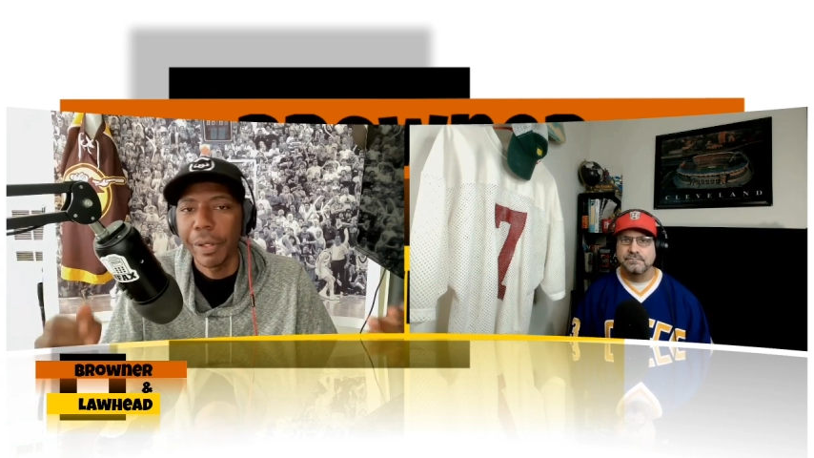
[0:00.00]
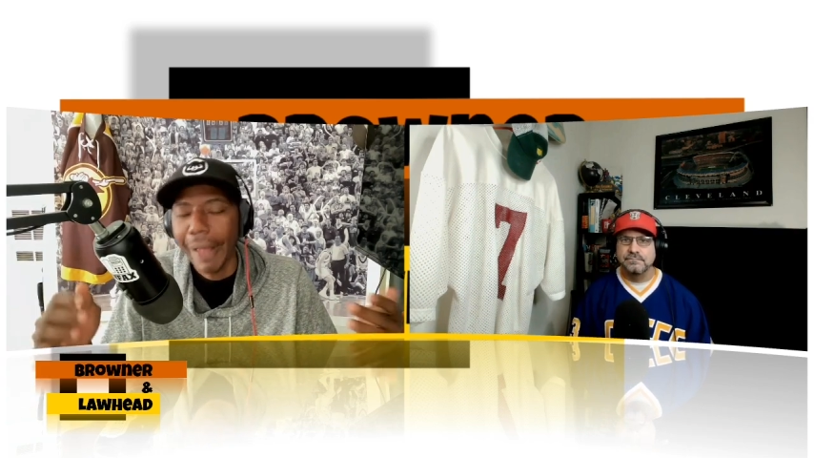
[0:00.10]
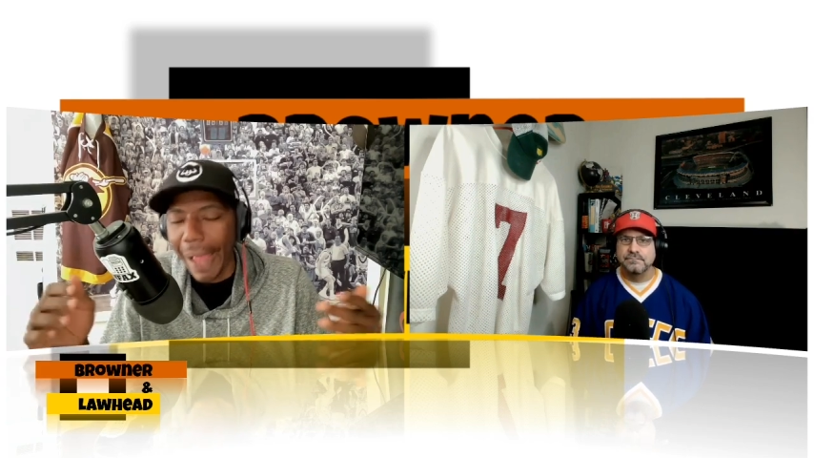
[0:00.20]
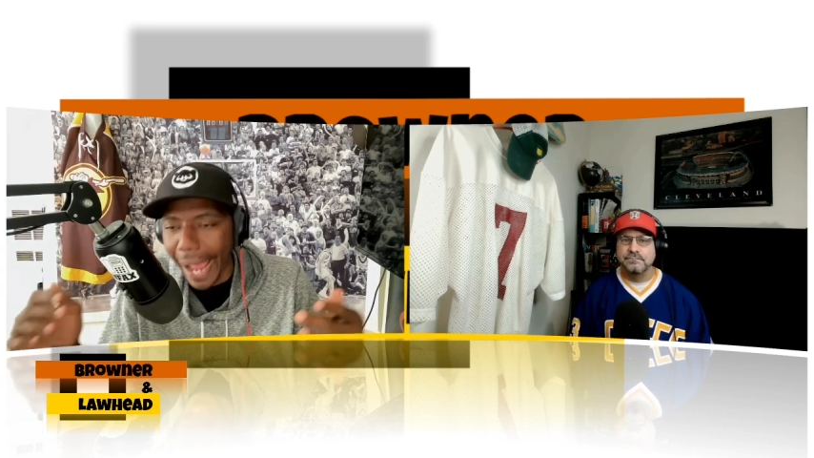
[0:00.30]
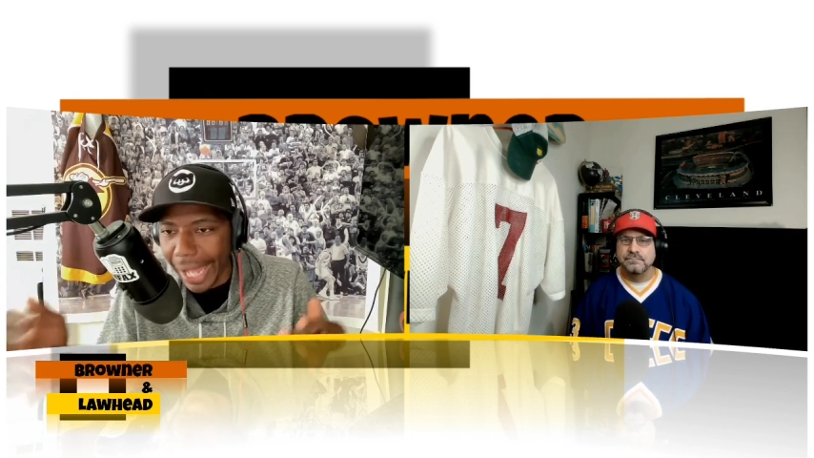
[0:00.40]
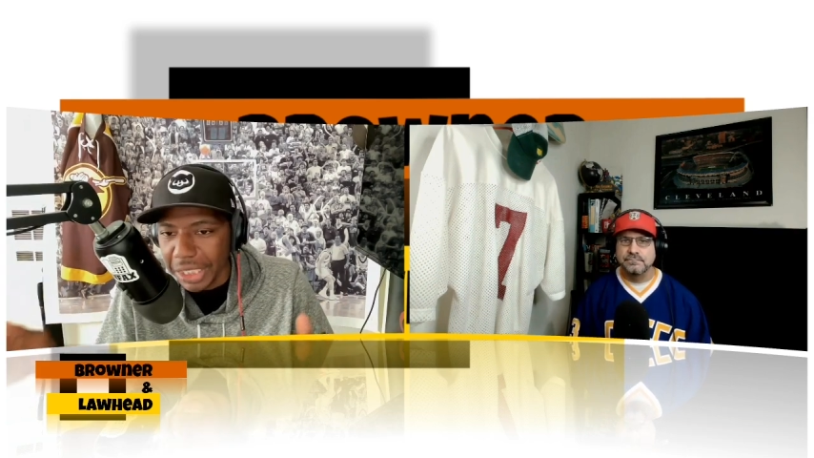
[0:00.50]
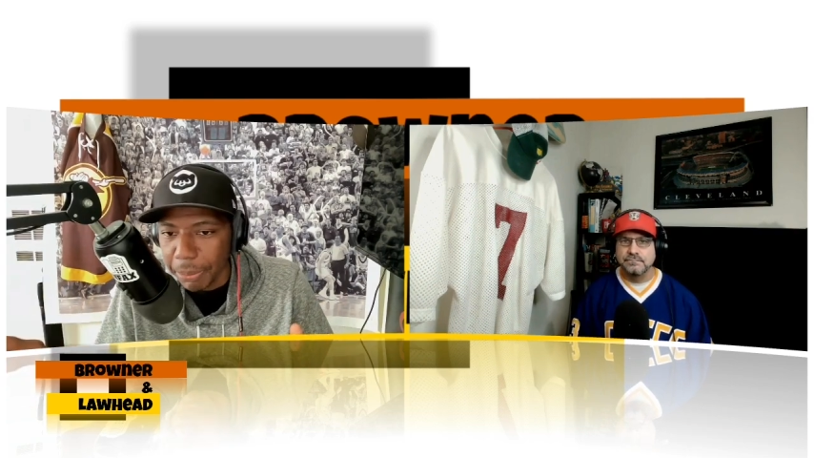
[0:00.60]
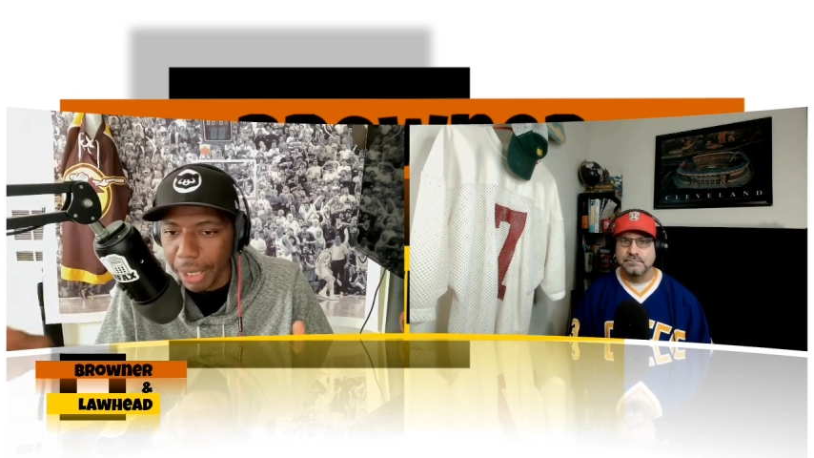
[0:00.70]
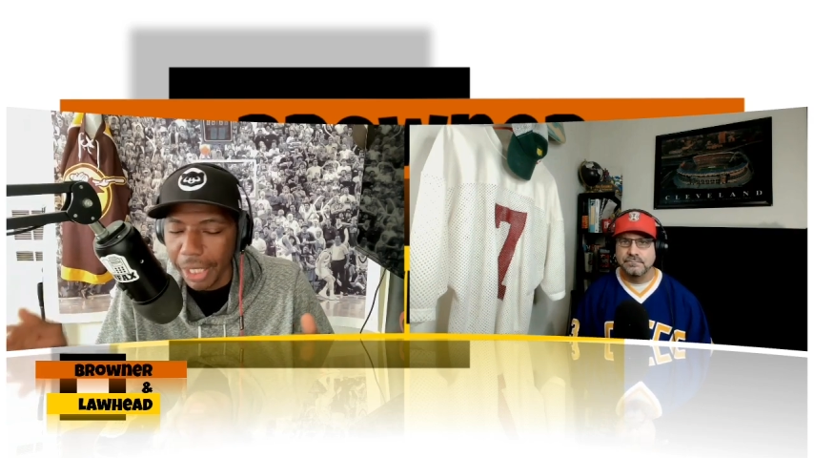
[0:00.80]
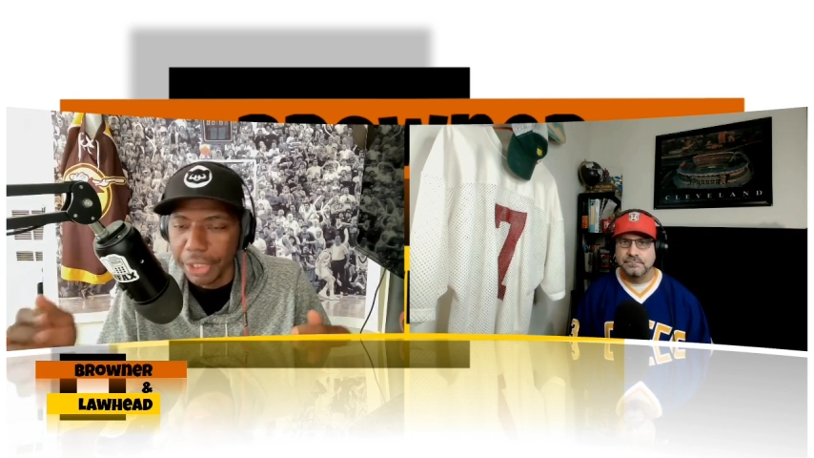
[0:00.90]
if you can
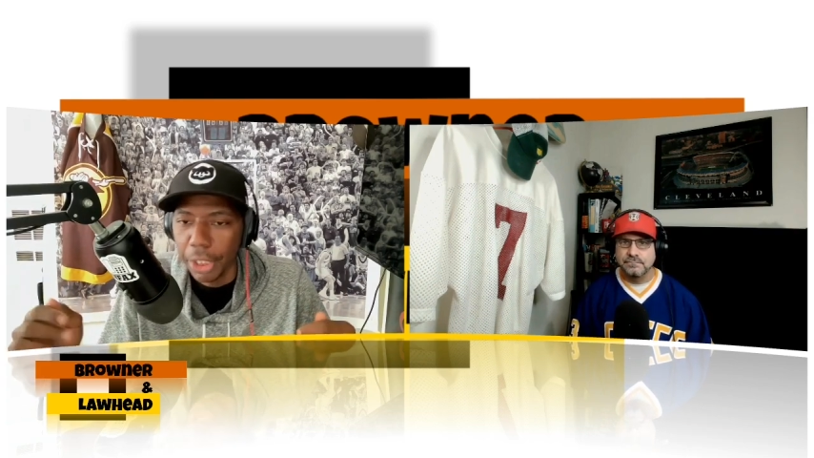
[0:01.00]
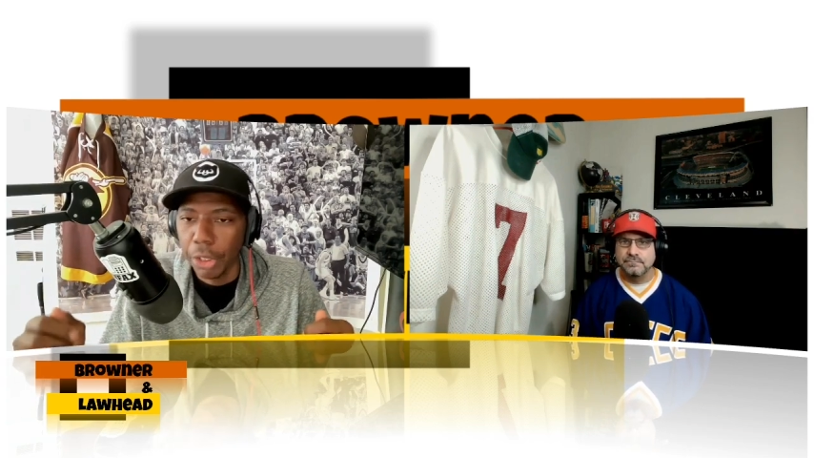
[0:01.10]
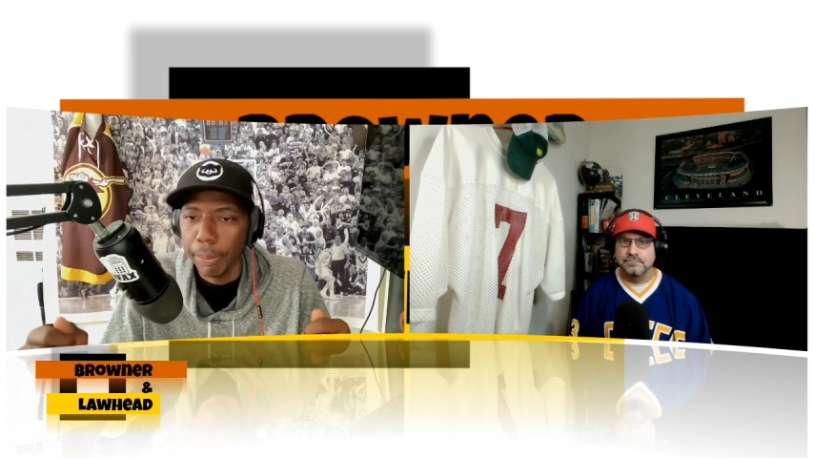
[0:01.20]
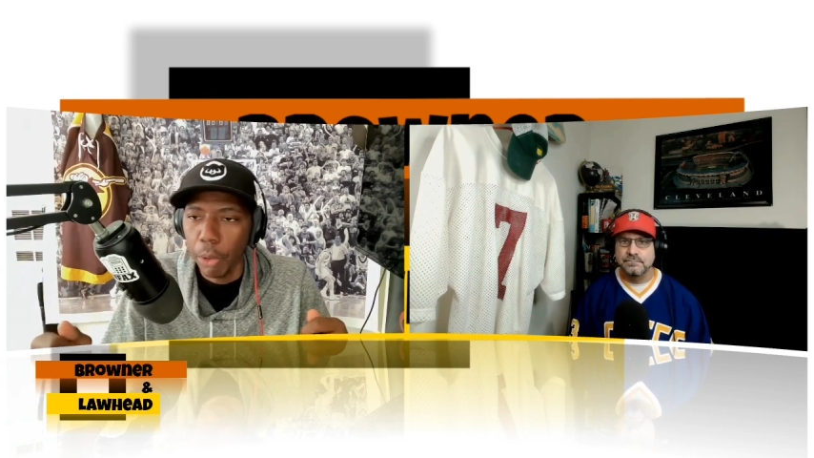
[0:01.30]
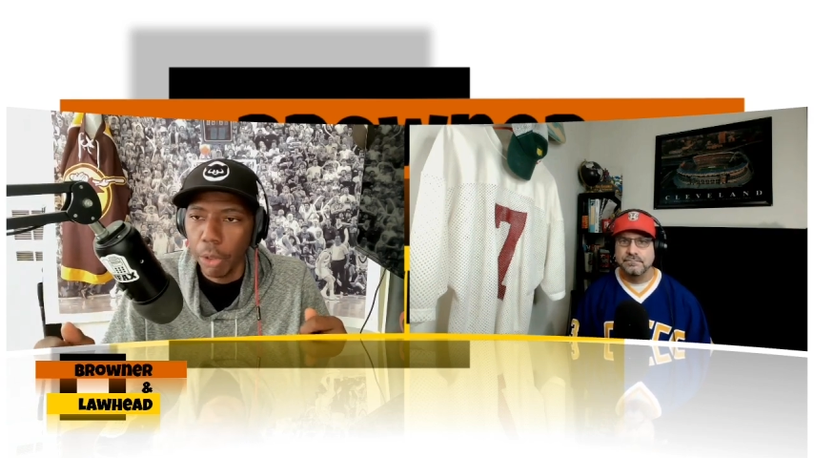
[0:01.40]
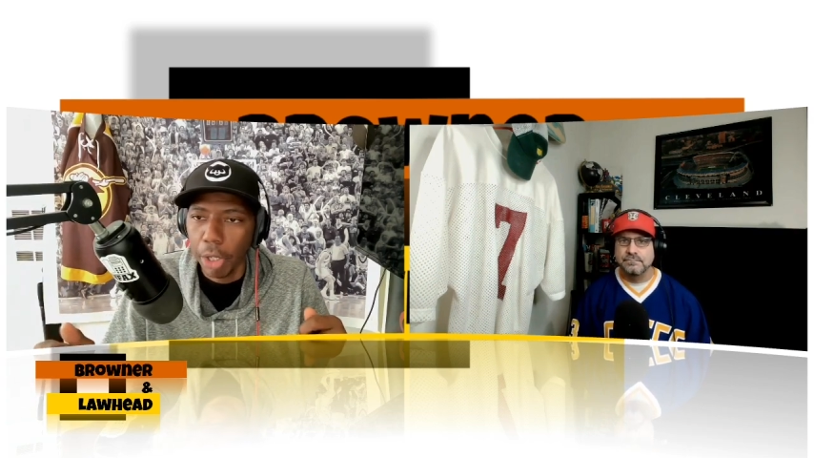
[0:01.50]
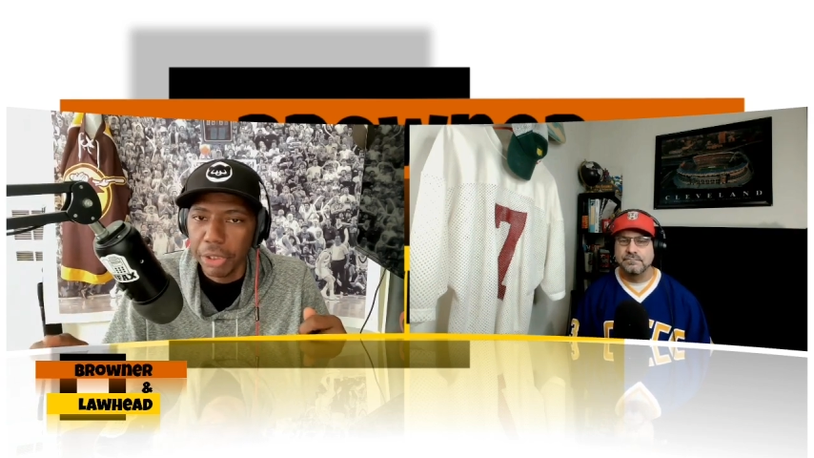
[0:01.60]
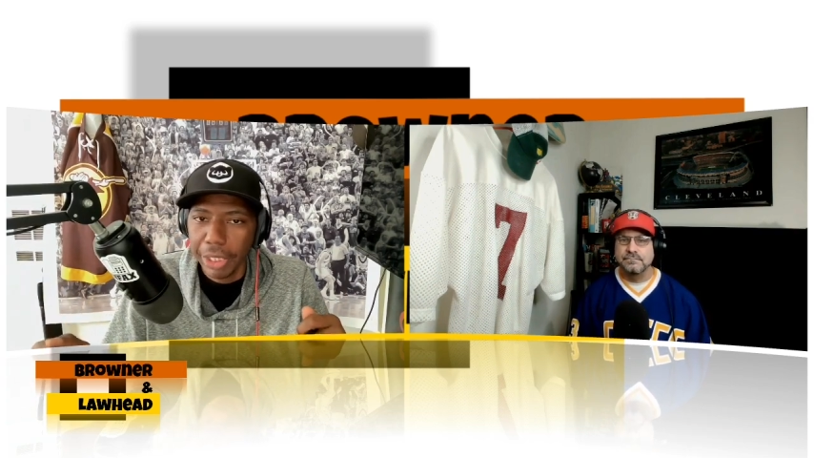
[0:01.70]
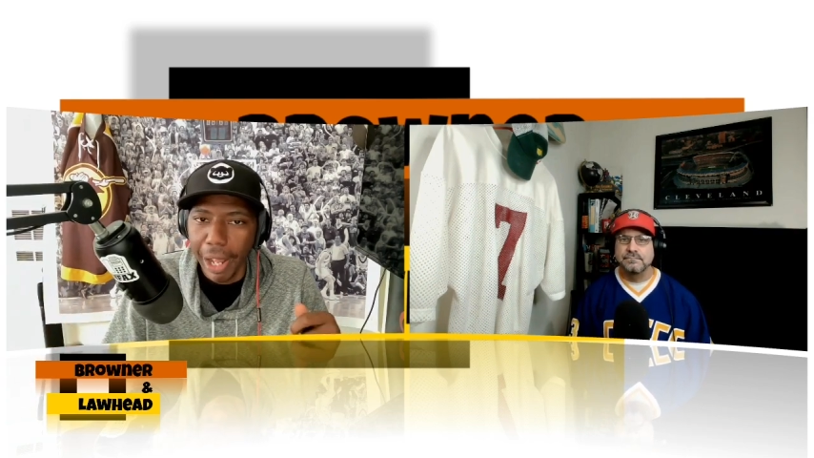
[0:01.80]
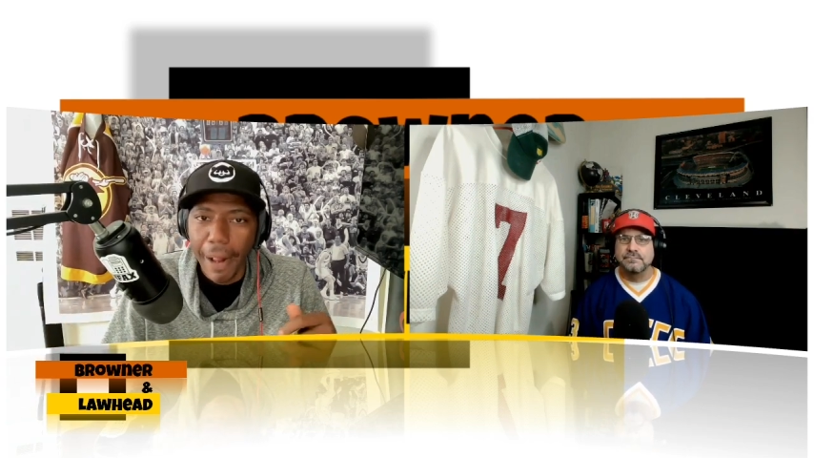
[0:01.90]
add somebody like Xander
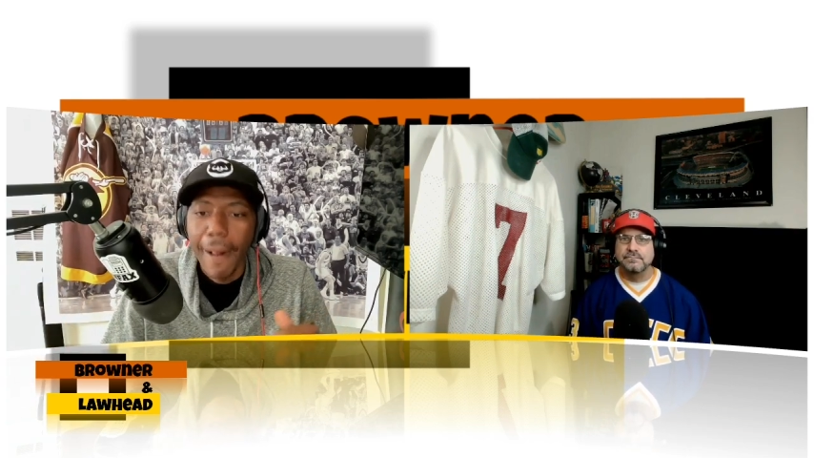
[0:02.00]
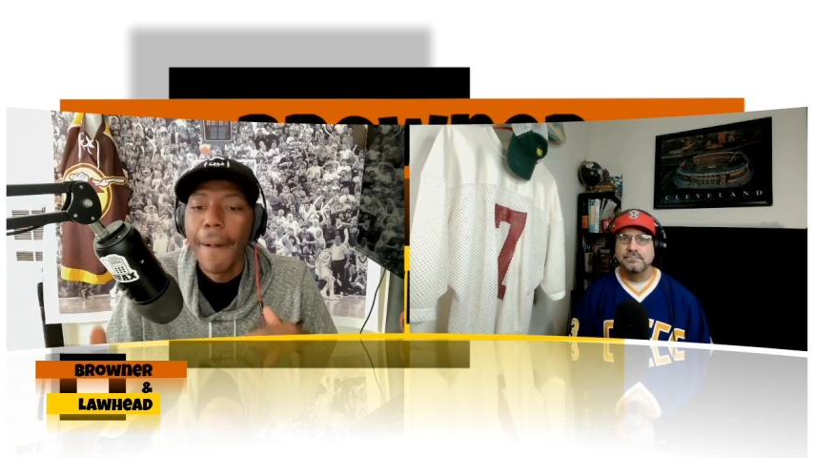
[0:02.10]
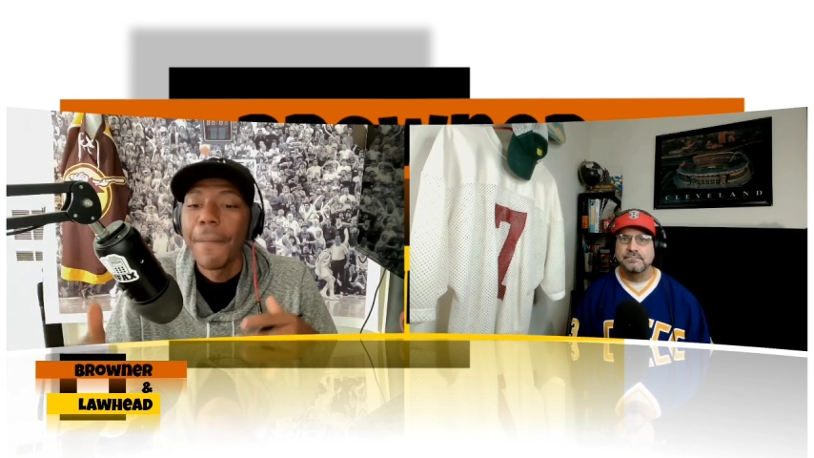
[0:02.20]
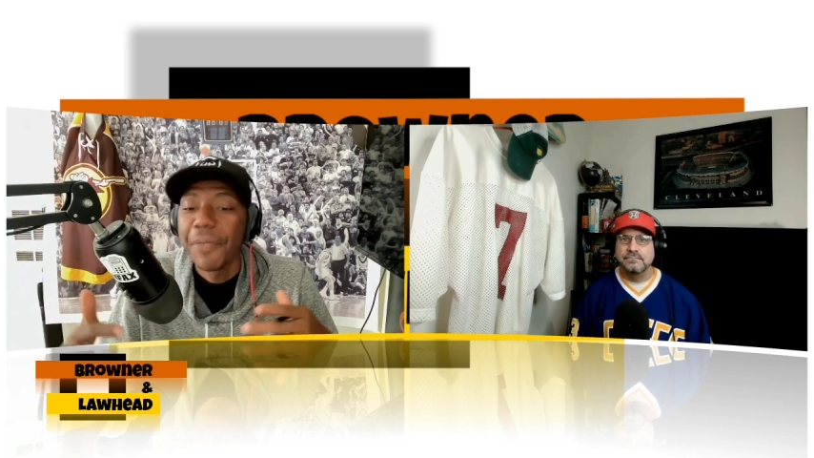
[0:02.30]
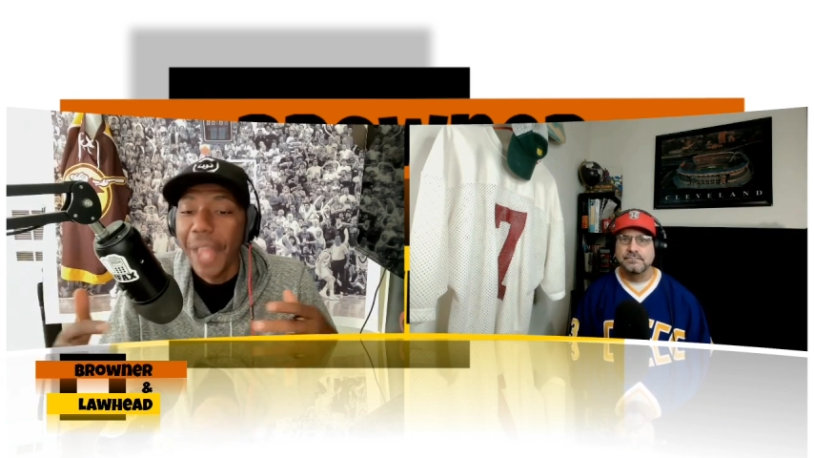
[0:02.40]
Bogaerts to that,